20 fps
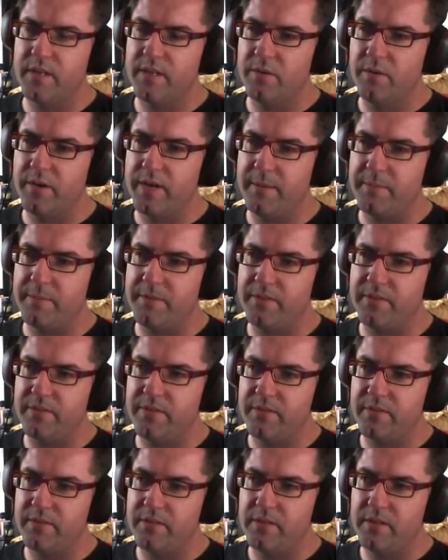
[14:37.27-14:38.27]
What
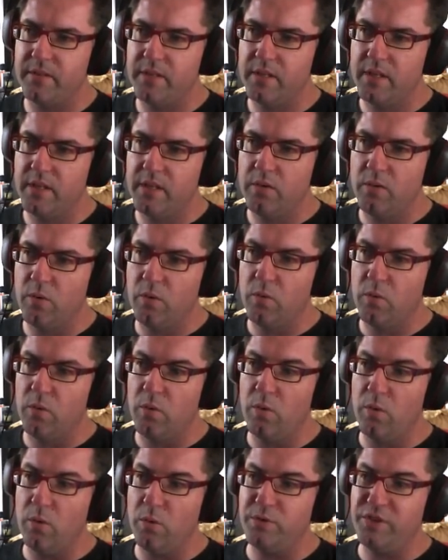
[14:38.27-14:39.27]
happens? Oh,
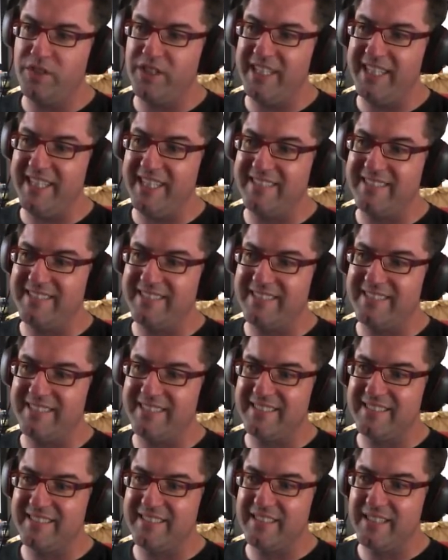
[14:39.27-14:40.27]
oh, jeez!
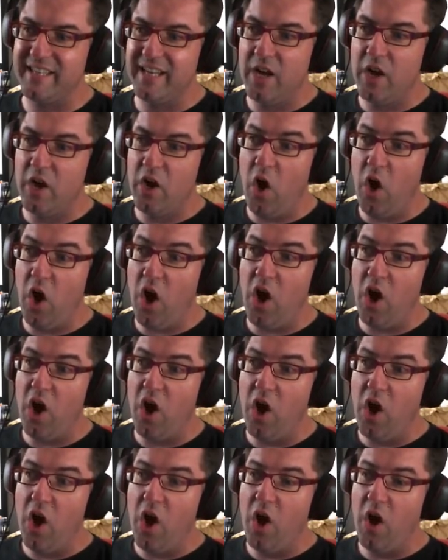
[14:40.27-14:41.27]
Oh!
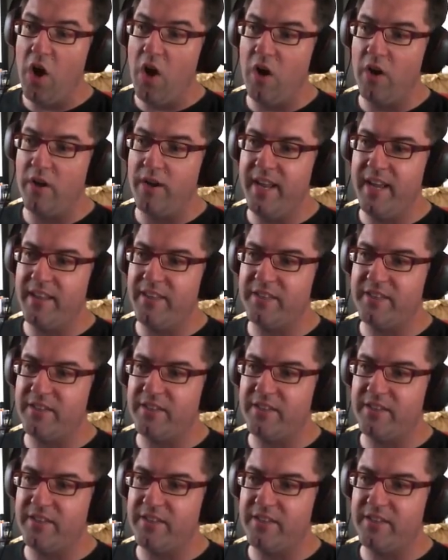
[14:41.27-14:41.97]
Oh, now there's